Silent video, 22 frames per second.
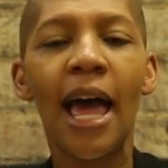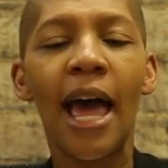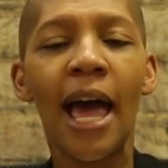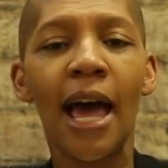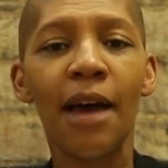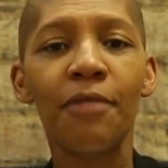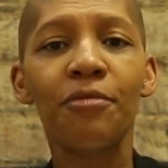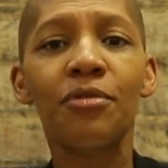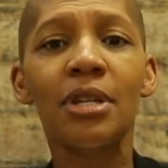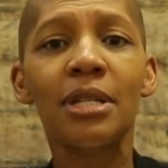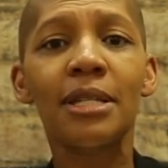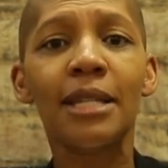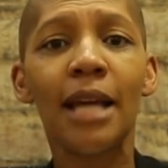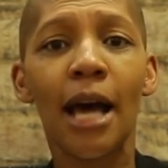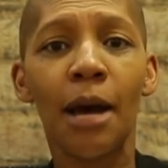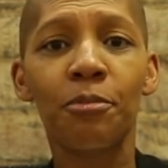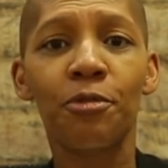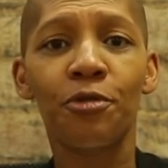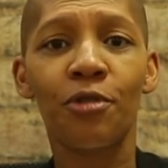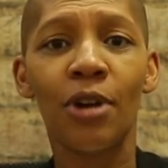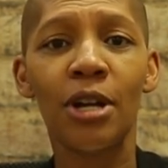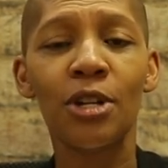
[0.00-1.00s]
Have this
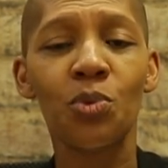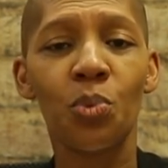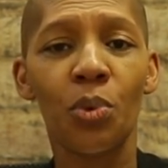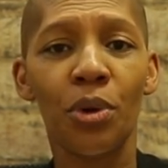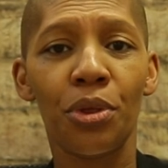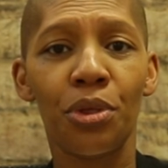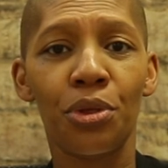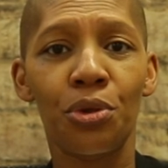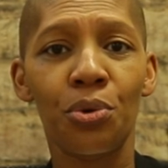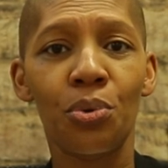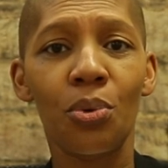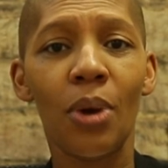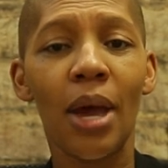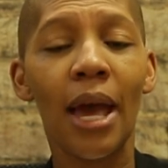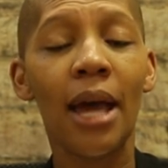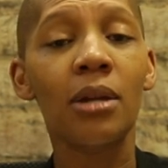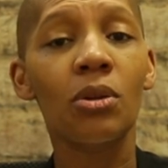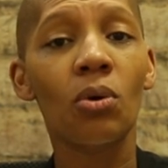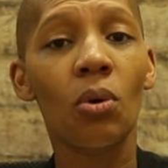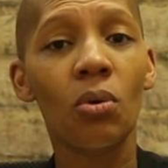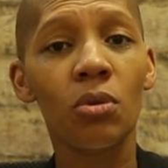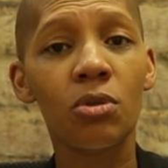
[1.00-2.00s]
upfront with you,
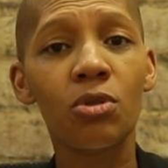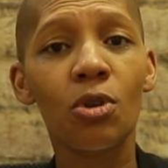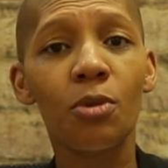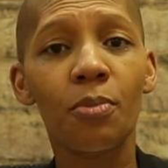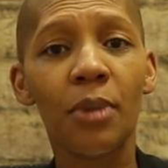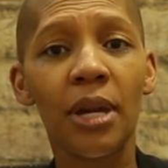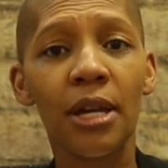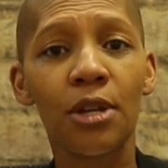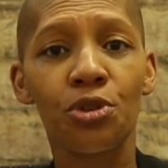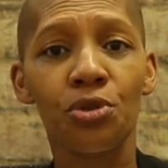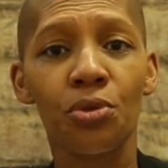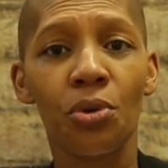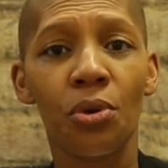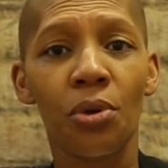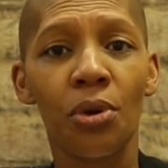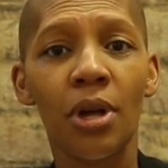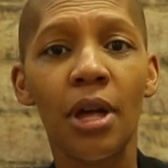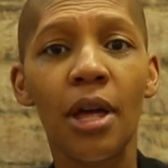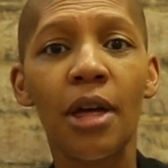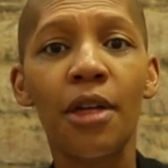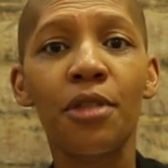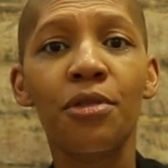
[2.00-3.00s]
and also make sure